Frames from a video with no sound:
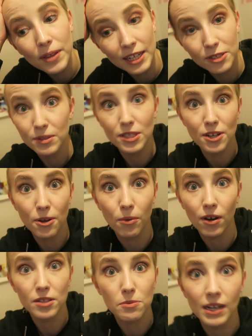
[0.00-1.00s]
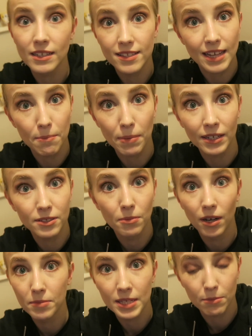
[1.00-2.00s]
They're doing Snow White as well. It's the same
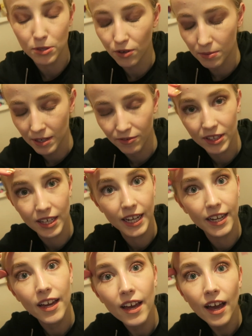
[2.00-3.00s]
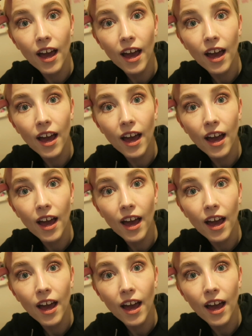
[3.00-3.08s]
pantomime, same script, everything.